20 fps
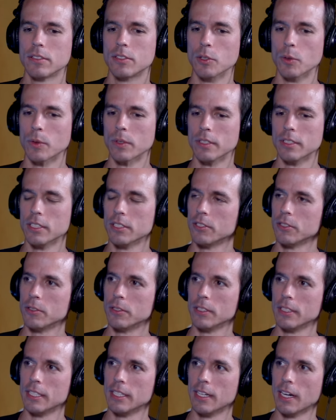So did you
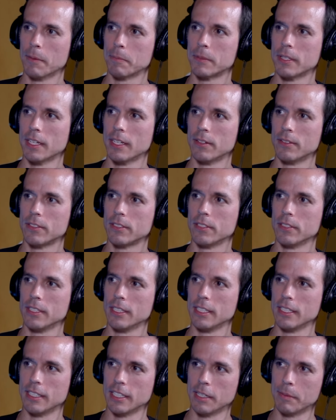do the update to the